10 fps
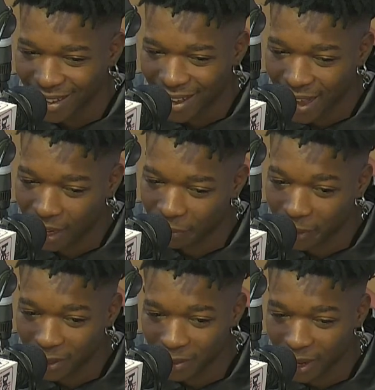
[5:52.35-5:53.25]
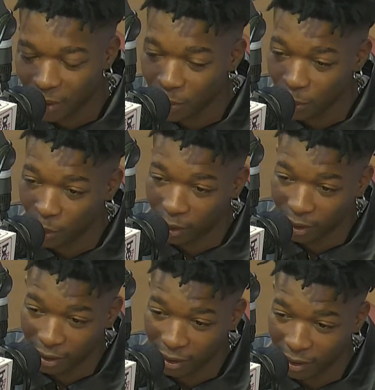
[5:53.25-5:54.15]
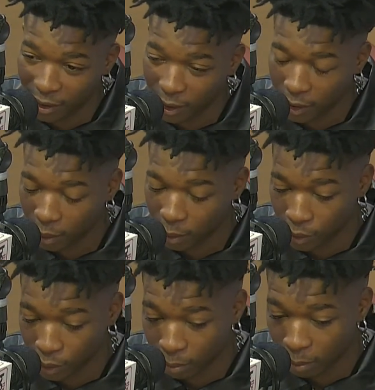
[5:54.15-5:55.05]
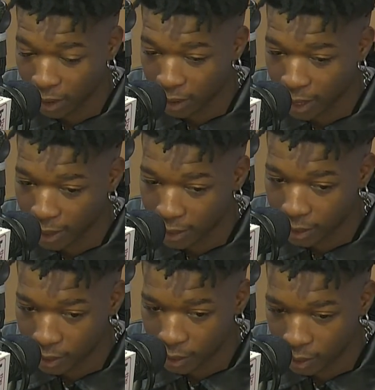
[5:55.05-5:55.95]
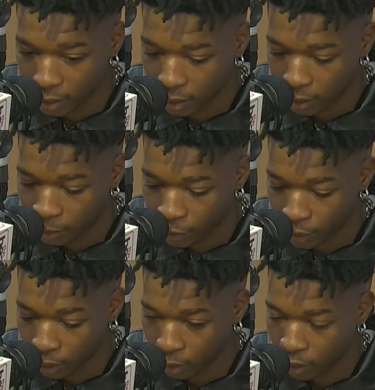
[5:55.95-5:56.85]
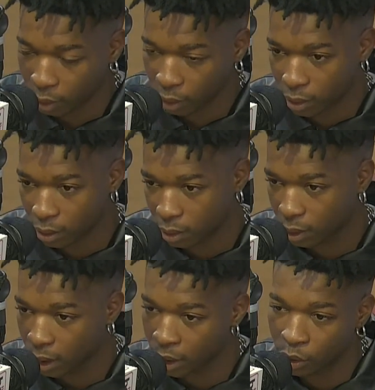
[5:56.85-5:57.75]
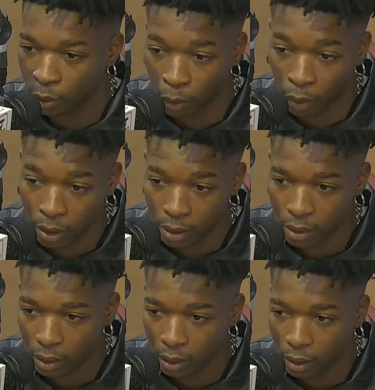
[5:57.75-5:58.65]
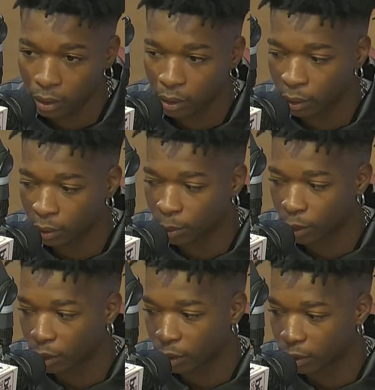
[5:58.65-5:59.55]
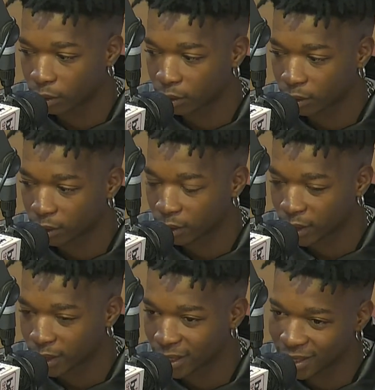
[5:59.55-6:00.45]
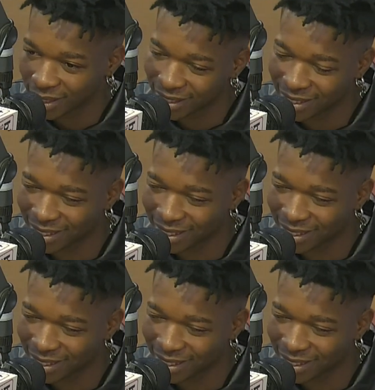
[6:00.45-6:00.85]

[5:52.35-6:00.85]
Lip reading: At first, when I was young, my dad was always not in support. Yeah. You know, but since